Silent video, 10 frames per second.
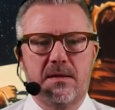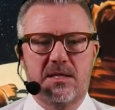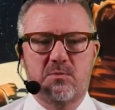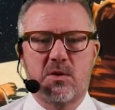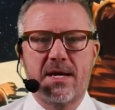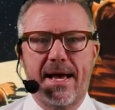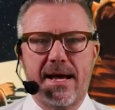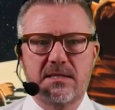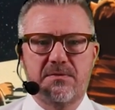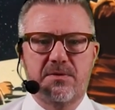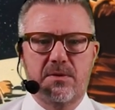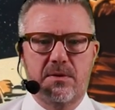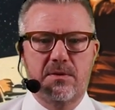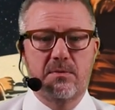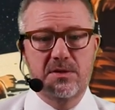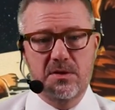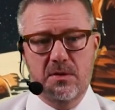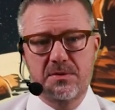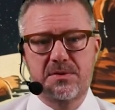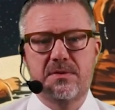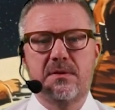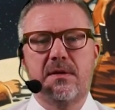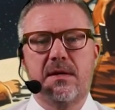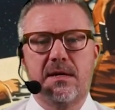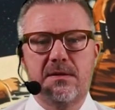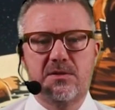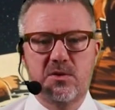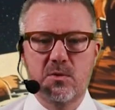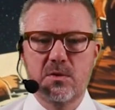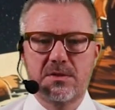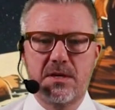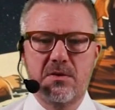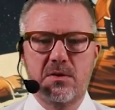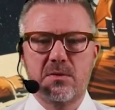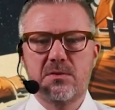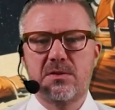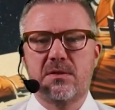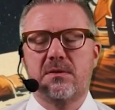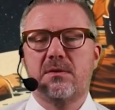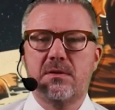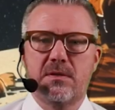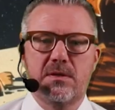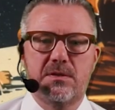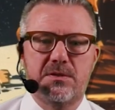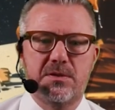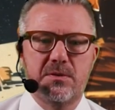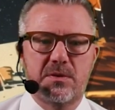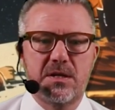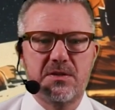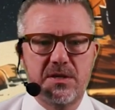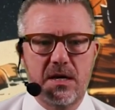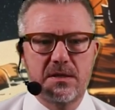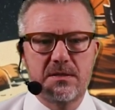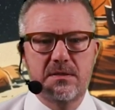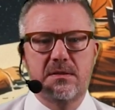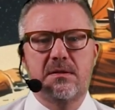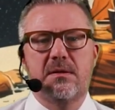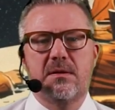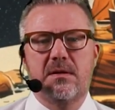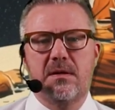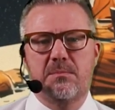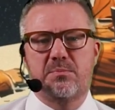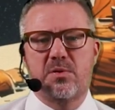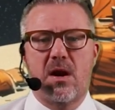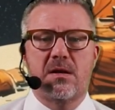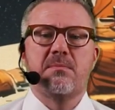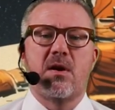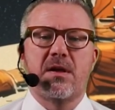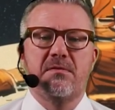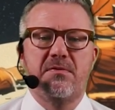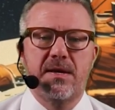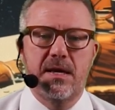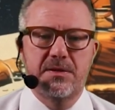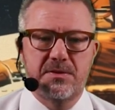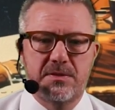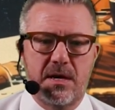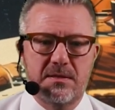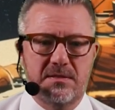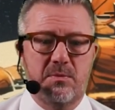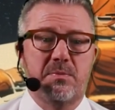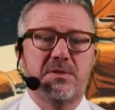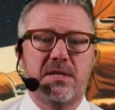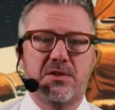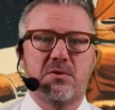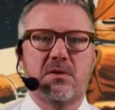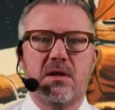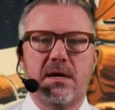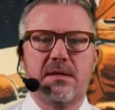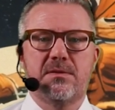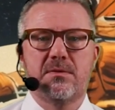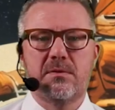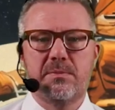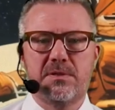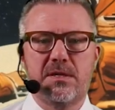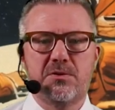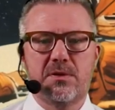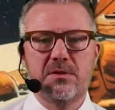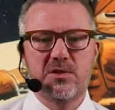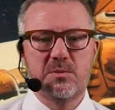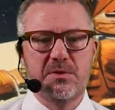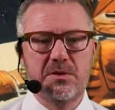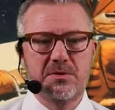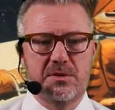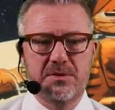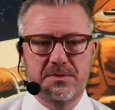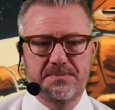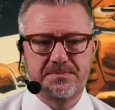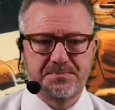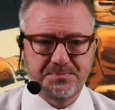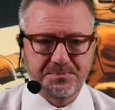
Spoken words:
Because we're going to ask for the results and the tools that you used to conduct product market fit exercises with potential clients or potential consumer users.